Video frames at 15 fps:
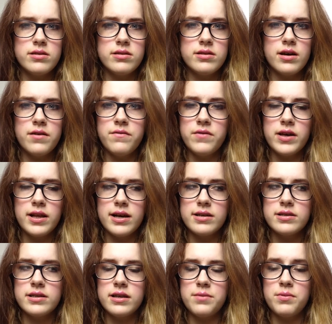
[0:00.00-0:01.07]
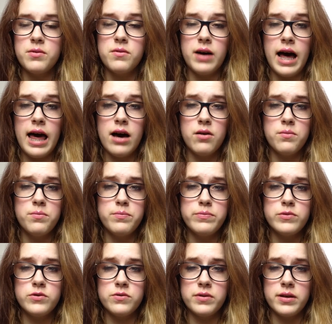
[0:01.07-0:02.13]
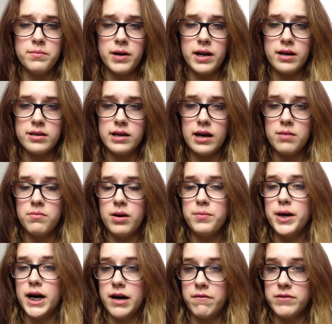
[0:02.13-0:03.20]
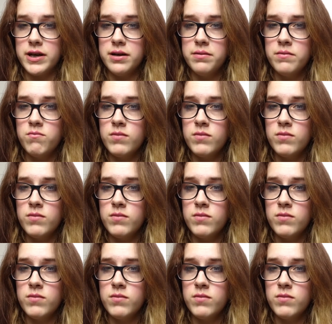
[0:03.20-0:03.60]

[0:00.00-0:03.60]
don't think that sleeping will help during the panic attack. Maybe after,